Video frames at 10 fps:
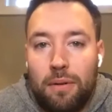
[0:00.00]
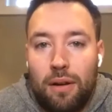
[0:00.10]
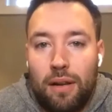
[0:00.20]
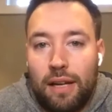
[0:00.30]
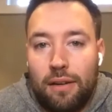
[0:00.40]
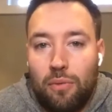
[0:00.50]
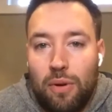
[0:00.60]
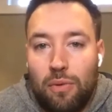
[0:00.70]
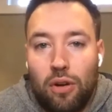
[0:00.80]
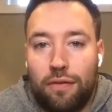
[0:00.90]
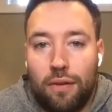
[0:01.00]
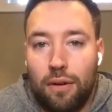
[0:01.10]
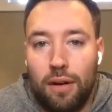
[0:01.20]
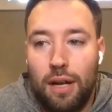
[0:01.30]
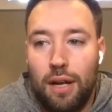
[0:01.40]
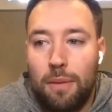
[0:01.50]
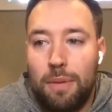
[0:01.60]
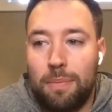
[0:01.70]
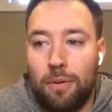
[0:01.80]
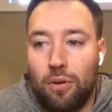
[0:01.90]
Like, we look for
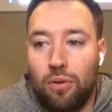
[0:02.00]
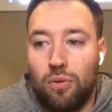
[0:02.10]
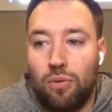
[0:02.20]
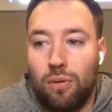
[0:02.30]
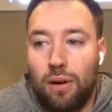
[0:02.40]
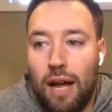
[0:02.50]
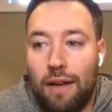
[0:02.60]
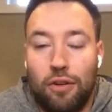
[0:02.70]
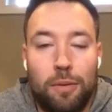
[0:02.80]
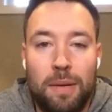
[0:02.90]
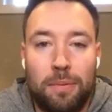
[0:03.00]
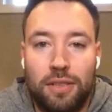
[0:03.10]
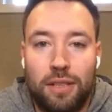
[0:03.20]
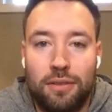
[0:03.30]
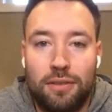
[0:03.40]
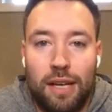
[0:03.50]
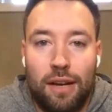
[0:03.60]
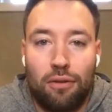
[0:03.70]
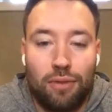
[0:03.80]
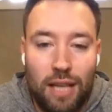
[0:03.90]
people who have good people skills and
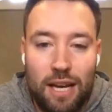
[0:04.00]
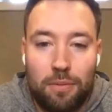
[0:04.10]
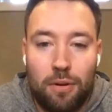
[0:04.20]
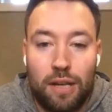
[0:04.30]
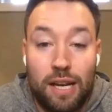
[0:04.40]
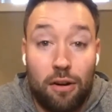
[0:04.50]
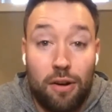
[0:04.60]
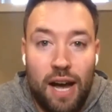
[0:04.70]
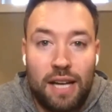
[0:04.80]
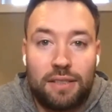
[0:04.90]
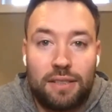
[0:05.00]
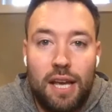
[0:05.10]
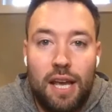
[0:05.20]
are relatable and they're nice.